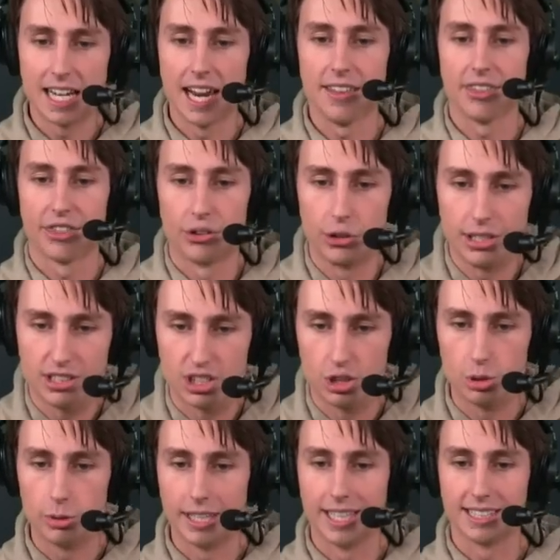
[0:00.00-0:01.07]
and
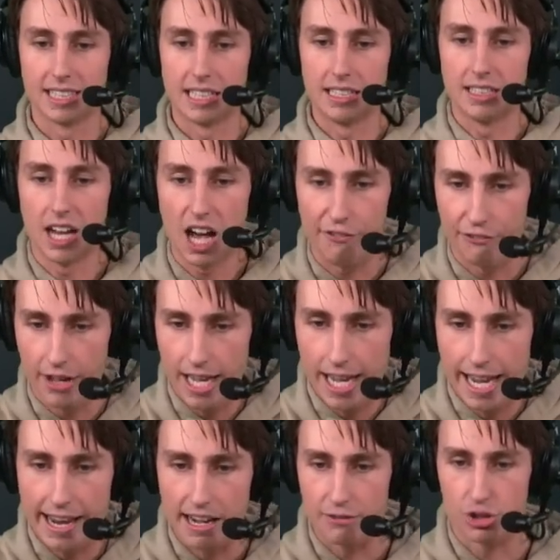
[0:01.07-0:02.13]
32 is enough.
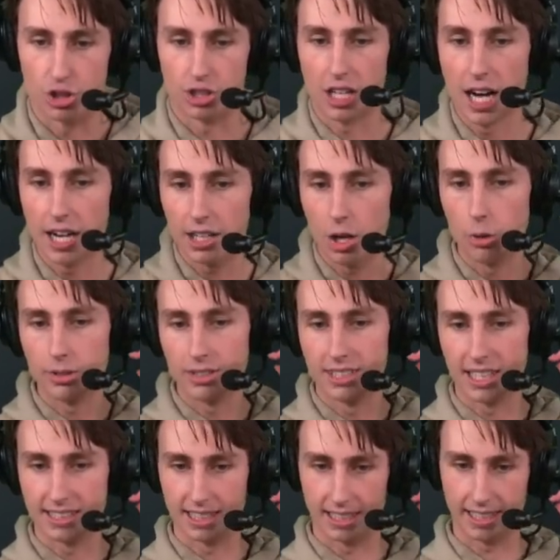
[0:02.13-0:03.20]
And if Chicago
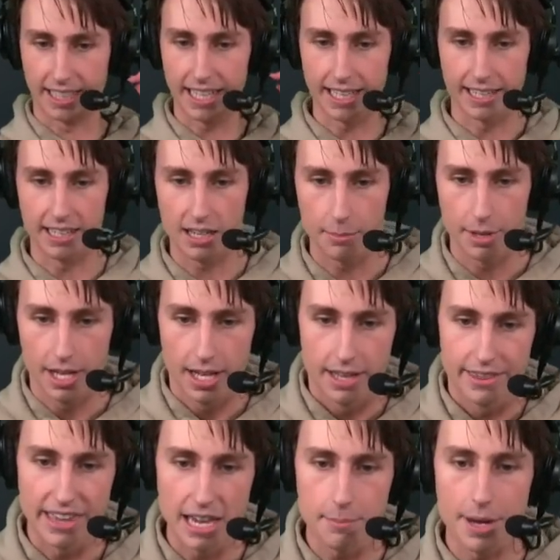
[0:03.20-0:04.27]
doesn't get him,
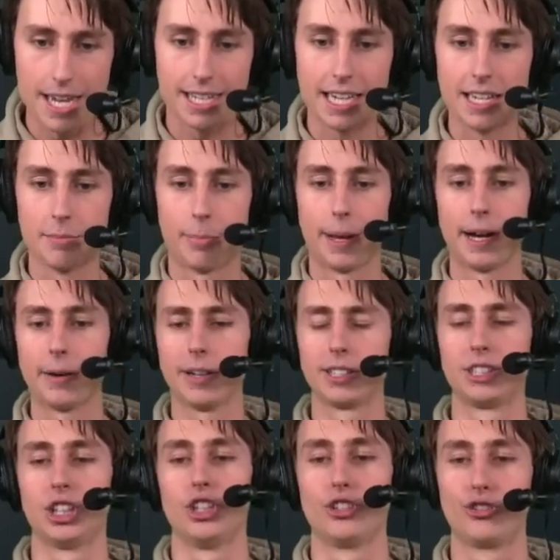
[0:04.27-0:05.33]
they may get
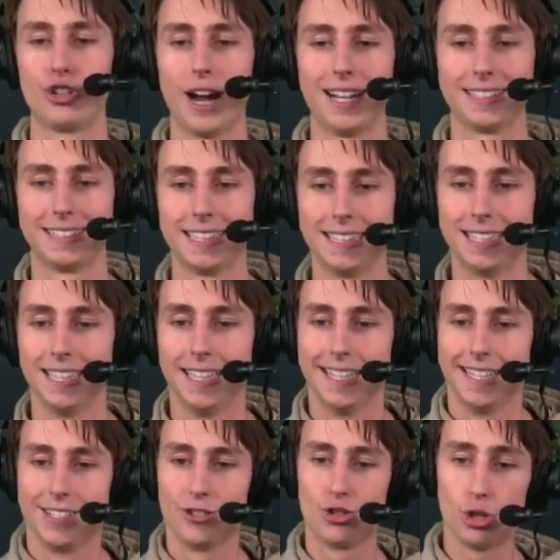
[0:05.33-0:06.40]
Paris Johnson
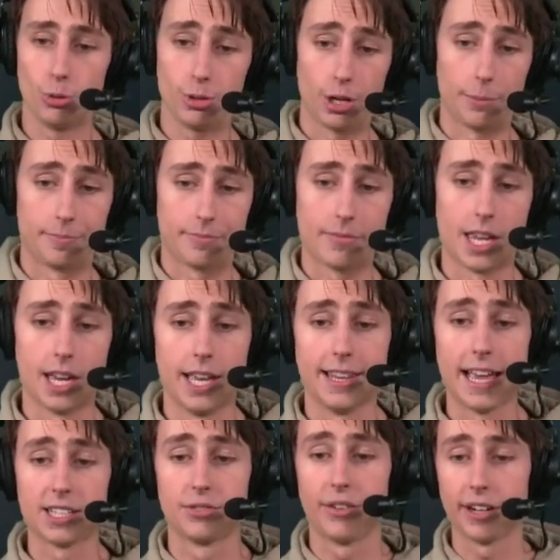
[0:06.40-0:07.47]
Jr. And
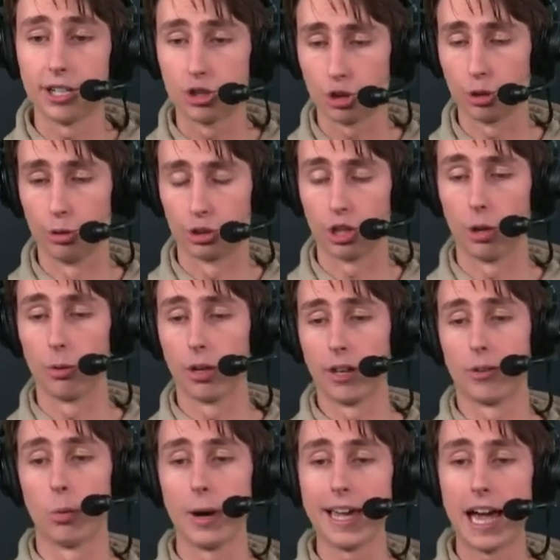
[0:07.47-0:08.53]
that's very true. So
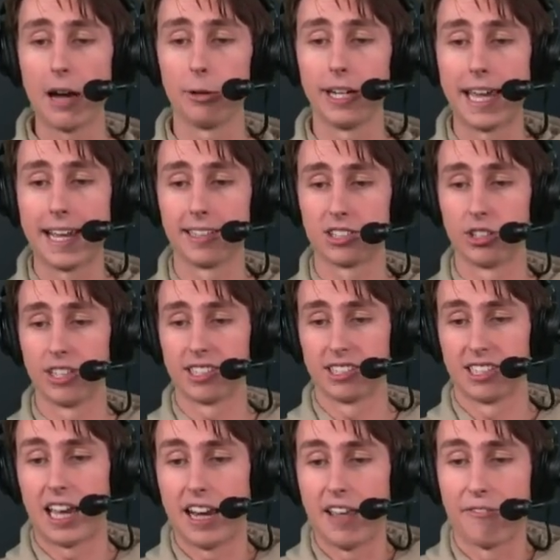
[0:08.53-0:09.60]
the way I would answer this is
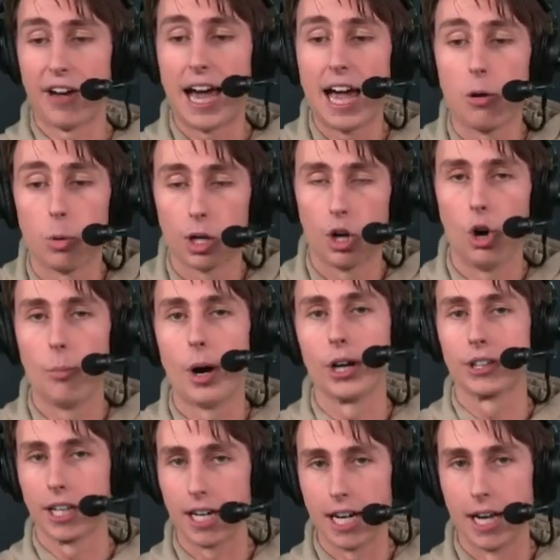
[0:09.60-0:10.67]
that if I were Omar
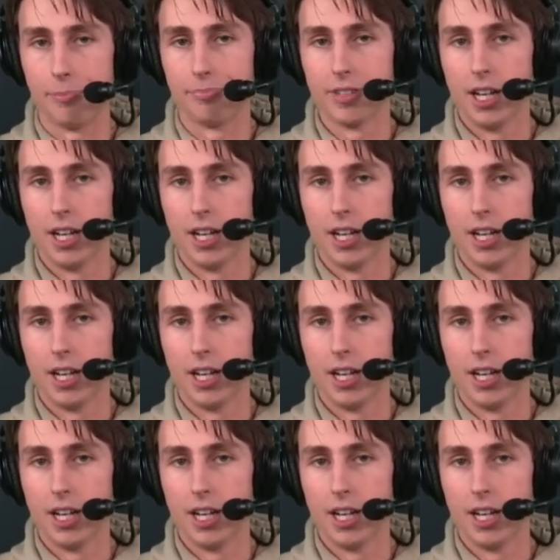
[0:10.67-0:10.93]
Khan,